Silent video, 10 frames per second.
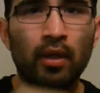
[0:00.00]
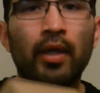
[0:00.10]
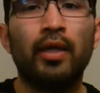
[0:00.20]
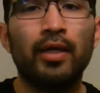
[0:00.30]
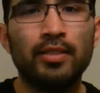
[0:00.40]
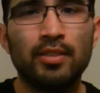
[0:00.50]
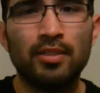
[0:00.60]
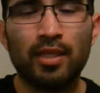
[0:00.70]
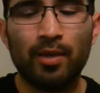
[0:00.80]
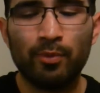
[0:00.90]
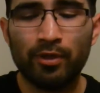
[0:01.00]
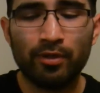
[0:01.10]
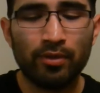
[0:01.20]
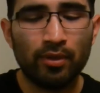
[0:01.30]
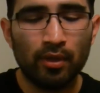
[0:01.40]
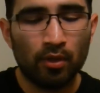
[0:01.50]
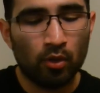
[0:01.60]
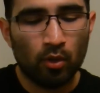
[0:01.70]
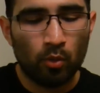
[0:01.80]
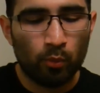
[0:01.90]
Hey guys, it's Sam here.
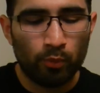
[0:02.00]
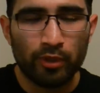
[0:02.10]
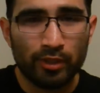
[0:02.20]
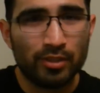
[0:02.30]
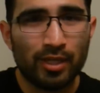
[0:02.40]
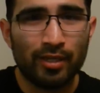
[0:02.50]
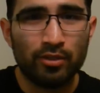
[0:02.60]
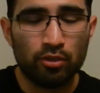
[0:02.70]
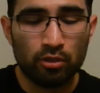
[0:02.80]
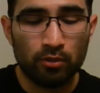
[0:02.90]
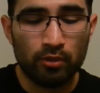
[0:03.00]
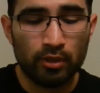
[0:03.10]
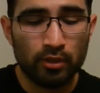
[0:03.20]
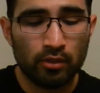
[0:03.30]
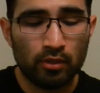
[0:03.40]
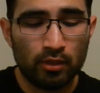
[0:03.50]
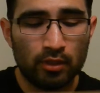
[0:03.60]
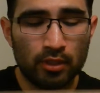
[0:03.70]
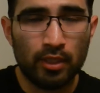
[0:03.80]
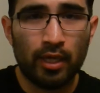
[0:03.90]
Pretty excited to show you this.
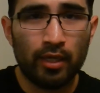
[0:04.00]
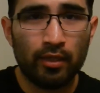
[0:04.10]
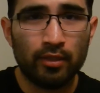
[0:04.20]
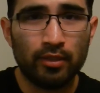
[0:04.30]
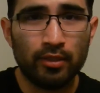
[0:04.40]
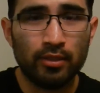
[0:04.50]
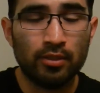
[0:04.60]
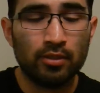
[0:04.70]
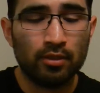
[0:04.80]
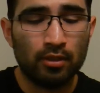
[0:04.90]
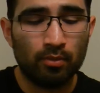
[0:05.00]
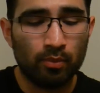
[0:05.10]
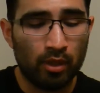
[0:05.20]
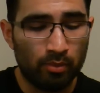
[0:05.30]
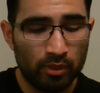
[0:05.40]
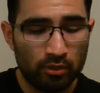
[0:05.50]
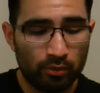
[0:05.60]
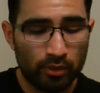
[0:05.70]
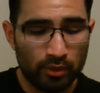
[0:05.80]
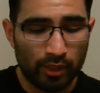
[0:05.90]
Today is my
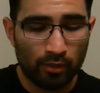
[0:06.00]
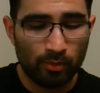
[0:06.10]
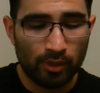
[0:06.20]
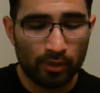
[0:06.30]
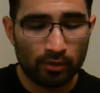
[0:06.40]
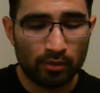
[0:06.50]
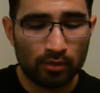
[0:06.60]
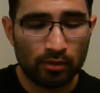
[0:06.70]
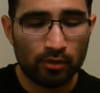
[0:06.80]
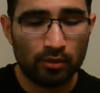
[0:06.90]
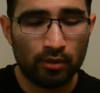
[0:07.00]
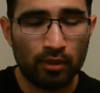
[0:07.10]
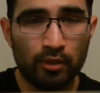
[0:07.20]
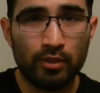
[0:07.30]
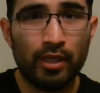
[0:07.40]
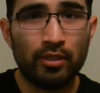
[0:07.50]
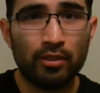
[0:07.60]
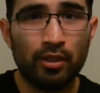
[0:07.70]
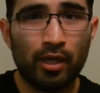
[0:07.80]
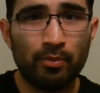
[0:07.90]
mystery tackle box, and it
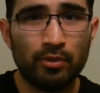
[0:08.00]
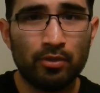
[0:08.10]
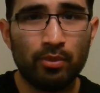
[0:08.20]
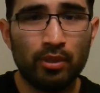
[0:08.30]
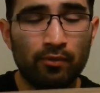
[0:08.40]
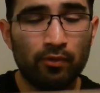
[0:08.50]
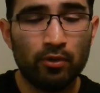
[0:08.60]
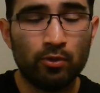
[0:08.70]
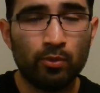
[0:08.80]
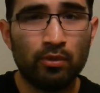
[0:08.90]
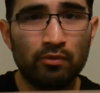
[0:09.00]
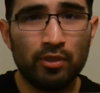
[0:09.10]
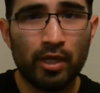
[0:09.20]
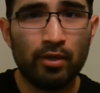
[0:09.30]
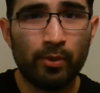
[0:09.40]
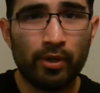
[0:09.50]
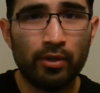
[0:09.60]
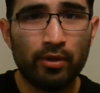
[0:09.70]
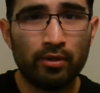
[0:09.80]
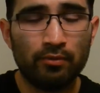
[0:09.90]
actually happens to be the first one of
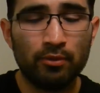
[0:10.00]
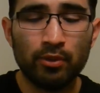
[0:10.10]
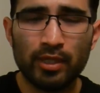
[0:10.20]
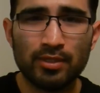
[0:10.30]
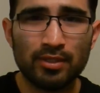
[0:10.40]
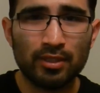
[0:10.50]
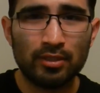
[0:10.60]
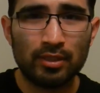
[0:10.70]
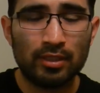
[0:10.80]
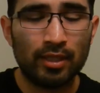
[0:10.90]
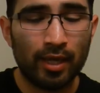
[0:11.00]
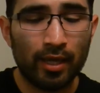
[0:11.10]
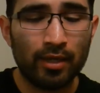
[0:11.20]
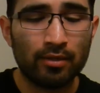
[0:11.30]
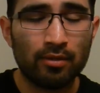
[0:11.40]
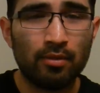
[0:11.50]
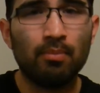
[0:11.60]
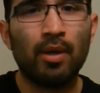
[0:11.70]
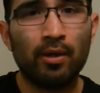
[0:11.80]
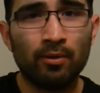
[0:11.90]
January 2016 and
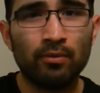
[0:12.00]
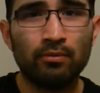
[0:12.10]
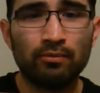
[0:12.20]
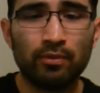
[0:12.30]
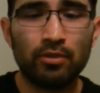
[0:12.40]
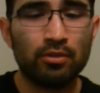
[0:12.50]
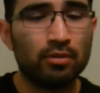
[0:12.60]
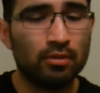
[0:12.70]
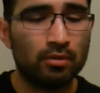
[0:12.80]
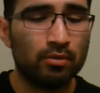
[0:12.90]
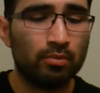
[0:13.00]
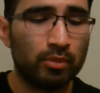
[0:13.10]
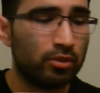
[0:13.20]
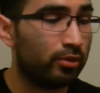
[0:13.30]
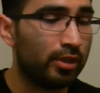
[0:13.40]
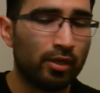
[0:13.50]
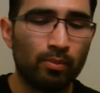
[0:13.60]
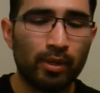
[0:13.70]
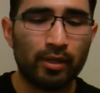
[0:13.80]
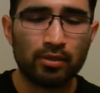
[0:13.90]
my own first mystery tackle
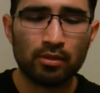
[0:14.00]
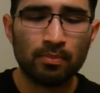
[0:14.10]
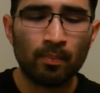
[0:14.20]
box.